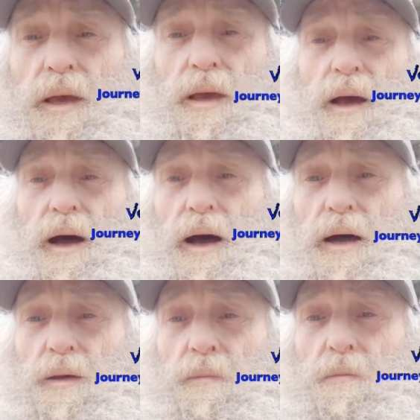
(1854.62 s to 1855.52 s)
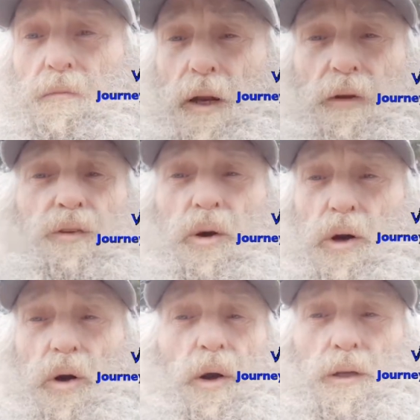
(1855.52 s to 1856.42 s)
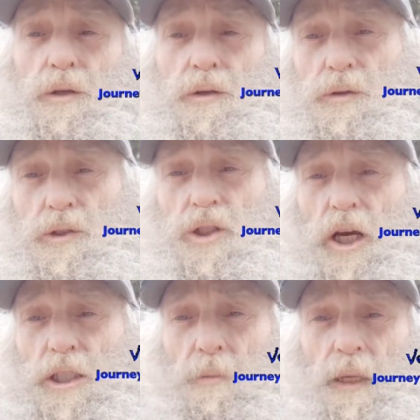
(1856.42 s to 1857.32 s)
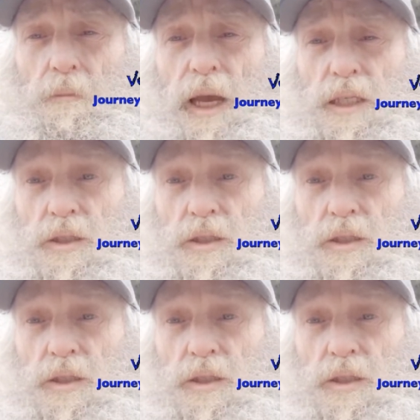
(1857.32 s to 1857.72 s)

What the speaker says: all. But if you are going to judge me based